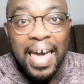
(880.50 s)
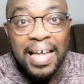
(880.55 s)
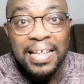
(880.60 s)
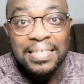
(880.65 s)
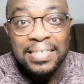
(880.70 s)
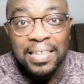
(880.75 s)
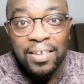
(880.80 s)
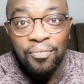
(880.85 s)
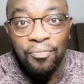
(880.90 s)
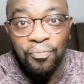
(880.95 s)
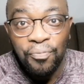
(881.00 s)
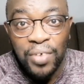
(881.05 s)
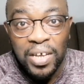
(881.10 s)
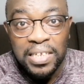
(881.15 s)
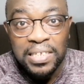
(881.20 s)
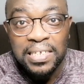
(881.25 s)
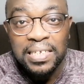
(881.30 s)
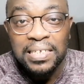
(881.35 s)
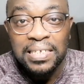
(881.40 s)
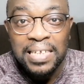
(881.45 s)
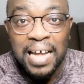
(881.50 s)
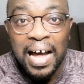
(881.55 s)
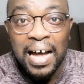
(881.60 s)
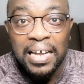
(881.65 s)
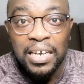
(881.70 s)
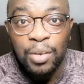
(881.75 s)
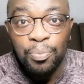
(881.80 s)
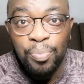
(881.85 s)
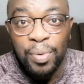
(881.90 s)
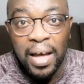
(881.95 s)
their hands and feet
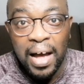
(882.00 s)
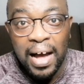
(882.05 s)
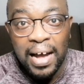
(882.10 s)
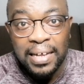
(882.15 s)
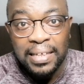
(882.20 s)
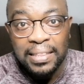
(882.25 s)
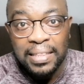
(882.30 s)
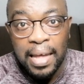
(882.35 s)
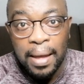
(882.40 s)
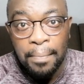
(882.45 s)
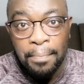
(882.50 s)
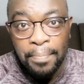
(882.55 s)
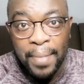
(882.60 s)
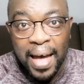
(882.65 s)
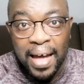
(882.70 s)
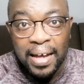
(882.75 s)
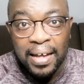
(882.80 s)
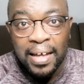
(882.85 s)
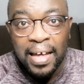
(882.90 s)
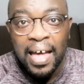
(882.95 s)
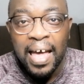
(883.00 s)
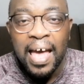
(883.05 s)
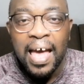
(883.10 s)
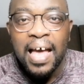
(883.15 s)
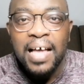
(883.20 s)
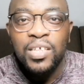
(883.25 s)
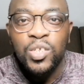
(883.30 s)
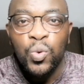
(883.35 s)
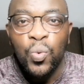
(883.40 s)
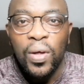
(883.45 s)
tied behind their back,
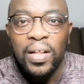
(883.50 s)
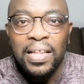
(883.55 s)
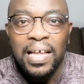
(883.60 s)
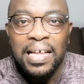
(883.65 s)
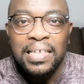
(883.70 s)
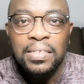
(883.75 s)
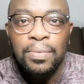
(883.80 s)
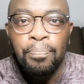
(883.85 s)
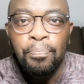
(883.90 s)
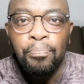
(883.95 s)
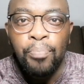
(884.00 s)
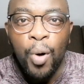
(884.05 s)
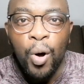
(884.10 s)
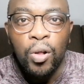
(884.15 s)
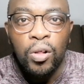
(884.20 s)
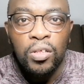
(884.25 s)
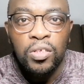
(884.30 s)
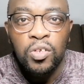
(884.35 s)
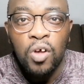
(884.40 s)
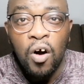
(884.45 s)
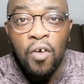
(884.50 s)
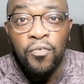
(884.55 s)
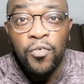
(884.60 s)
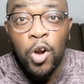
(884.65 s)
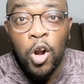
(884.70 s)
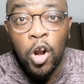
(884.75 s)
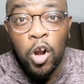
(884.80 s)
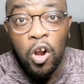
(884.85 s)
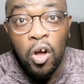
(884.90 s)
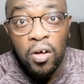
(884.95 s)
as well as balls
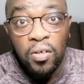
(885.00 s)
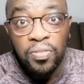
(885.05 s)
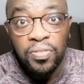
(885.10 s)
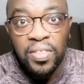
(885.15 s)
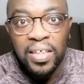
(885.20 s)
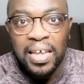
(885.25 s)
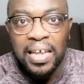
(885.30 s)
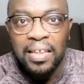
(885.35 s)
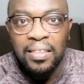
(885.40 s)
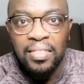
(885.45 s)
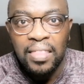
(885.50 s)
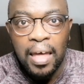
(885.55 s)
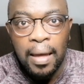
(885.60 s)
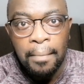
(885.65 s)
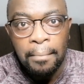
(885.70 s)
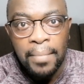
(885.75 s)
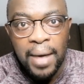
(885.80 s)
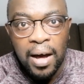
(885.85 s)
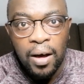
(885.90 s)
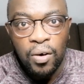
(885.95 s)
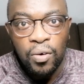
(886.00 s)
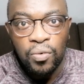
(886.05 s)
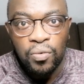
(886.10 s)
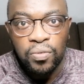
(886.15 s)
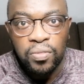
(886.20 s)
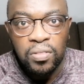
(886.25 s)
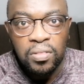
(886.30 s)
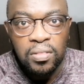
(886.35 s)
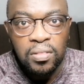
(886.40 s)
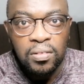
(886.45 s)
of cloth in their
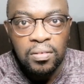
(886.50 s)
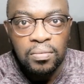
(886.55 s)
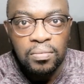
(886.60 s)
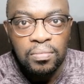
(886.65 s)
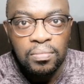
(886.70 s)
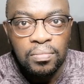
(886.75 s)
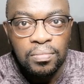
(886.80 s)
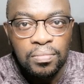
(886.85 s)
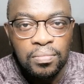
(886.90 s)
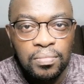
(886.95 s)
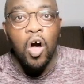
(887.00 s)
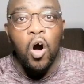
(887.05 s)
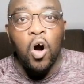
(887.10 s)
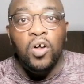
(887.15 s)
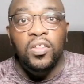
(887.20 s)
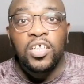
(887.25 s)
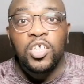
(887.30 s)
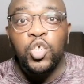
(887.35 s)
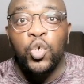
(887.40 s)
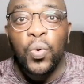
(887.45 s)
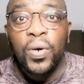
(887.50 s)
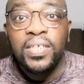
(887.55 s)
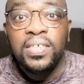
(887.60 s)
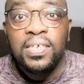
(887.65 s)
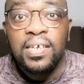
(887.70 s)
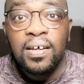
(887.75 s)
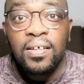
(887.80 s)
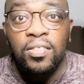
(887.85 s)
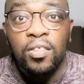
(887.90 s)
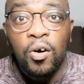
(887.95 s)
mouth. On the
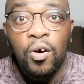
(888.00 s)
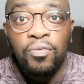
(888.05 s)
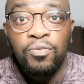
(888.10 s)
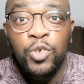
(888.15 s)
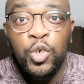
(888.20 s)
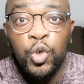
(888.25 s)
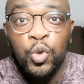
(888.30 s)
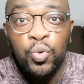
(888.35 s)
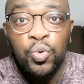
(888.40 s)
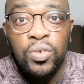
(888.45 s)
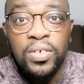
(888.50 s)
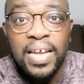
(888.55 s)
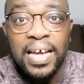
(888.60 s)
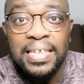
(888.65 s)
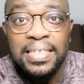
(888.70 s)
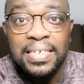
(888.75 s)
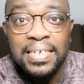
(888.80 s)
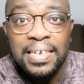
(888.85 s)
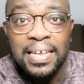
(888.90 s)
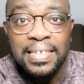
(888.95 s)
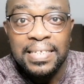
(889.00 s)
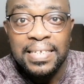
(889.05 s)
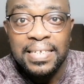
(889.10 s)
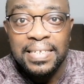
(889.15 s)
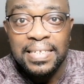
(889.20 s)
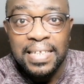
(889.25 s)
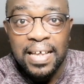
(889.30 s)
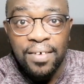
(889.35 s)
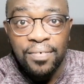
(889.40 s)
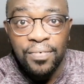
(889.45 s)
20th of June
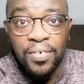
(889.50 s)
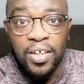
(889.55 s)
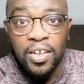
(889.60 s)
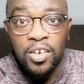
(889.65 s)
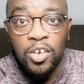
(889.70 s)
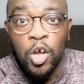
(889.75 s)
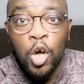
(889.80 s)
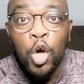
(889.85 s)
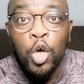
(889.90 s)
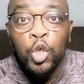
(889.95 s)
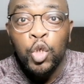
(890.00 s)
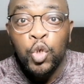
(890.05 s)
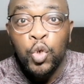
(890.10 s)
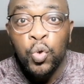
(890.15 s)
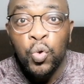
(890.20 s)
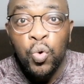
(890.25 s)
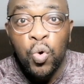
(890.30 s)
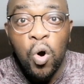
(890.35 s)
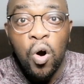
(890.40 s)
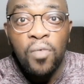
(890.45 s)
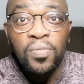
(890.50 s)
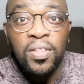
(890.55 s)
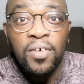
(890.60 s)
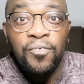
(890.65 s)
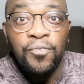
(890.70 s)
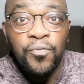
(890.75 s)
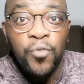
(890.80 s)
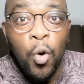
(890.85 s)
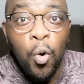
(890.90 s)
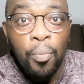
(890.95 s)
1997, 2 of
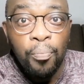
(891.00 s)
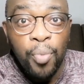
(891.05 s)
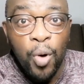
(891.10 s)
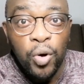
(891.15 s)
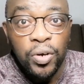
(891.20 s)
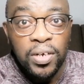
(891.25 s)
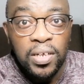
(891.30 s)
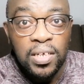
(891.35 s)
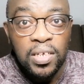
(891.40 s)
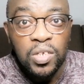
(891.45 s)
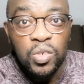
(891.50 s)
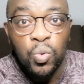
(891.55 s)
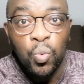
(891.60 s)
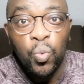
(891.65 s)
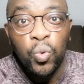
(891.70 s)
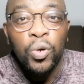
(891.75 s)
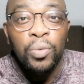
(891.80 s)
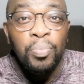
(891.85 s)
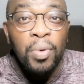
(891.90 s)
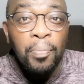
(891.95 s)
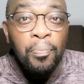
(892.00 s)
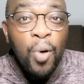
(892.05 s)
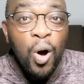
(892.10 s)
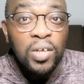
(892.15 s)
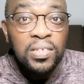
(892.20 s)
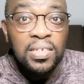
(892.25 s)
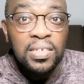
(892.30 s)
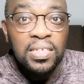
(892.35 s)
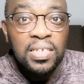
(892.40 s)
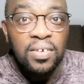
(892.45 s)
the 4 bodies would be
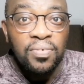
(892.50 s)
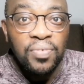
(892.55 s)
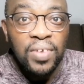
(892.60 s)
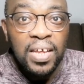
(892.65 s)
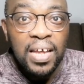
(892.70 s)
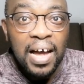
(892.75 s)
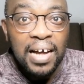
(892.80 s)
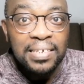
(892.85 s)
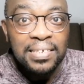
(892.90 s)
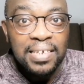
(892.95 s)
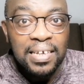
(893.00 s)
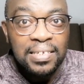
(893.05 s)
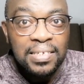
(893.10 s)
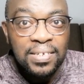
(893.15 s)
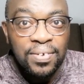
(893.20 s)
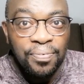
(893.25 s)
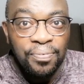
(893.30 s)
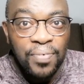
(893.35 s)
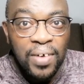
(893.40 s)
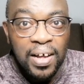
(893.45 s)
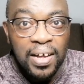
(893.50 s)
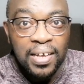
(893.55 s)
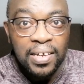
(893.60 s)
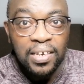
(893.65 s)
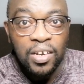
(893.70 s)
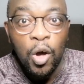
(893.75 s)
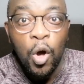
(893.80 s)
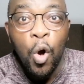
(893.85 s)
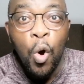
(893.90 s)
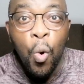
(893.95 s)
positively
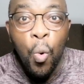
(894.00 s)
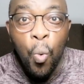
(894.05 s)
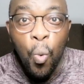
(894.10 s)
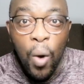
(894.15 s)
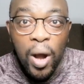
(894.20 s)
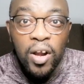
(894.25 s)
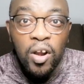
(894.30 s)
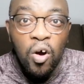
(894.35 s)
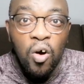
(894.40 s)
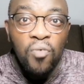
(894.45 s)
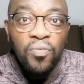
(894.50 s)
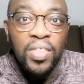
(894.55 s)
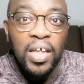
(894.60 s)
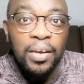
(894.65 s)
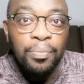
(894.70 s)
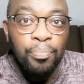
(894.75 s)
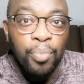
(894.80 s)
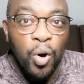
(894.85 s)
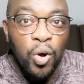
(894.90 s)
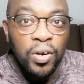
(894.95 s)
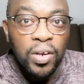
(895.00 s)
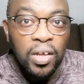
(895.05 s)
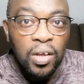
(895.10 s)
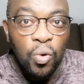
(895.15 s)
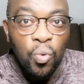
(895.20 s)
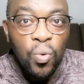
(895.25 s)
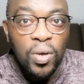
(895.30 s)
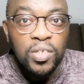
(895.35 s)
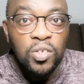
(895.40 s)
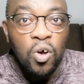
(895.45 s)
identified. One of that
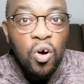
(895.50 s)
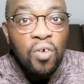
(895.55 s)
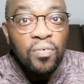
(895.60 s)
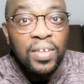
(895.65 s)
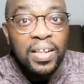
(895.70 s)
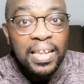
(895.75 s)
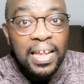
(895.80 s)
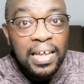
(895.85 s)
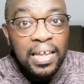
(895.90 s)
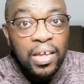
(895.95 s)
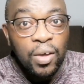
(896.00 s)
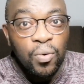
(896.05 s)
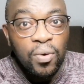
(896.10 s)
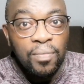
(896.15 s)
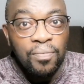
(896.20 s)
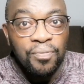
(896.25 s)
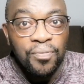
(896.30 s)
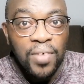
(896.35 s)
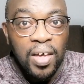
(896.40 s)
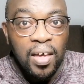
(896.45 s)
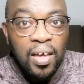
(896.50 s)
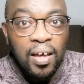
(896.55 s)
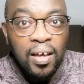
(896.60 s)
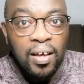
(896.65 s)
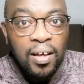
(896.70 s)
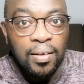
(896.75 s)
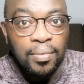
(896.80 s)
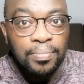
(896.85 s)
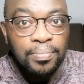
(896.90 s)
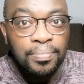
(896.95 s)
body was of Hlengiwe
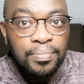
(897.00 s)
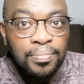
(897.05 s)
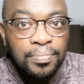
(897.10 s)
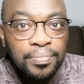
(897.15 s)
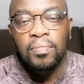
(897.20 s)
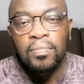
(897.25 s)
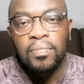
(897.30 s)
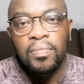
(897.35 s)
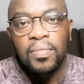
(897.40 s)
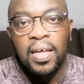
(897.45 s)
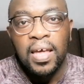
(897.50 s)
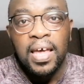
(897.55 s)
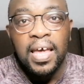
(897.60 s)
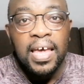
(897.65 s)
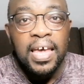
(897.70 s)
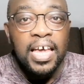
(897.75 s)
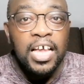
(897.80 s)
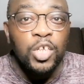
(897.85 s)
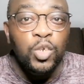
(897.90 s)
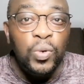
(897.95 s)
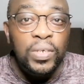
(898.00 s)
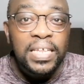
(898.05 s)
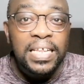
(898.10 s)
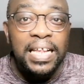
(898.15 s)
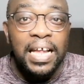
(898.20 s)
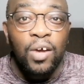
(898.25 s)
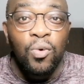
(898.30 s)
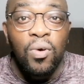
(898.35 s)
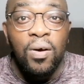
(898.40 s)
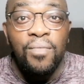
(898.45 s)
Mfeka. It
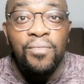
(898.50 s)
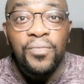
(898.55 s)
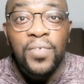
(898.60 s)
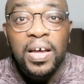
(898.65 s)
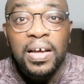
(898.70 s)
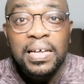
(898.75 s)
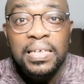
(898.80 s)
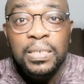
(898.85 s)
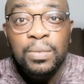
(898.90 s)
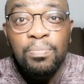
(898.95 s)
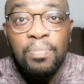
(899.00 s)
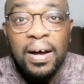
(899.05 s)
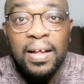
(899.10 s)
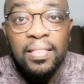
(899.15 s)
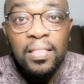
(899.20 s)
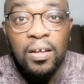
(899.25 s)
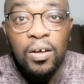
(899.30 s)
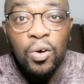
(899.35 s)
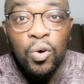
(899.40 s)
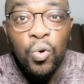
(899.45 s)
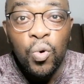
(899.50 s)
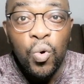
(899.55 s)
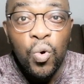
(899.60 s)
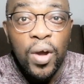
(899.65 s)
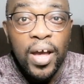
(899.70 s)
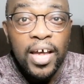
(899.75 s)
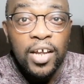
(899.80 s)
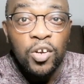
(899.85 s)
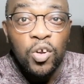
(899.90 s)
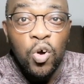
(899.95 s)
was Hlengiwe Mfeka's mother
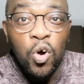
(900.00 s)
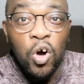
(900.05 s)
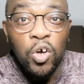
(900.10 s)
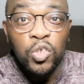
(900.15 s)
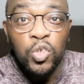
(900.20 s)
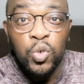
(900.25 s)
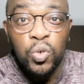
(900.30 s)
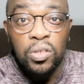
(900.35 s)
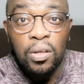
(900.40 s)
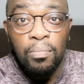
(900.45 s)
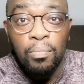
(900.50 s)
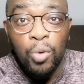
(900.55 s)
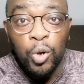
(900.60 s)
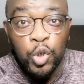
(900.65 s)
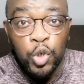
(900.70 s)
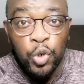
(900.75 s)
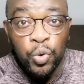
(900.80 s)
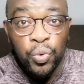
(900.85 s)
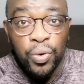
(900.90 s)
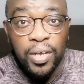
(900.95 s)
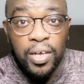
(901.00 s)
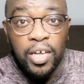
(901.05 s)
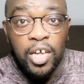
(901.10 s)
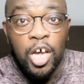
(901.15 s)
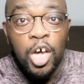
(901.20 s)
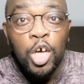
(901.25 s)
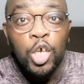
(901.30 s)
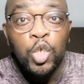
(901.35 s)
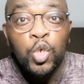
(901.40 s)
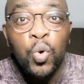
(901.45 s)
who had gone to the
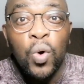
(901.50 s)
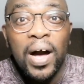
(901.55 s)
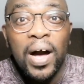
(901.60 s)
mortuary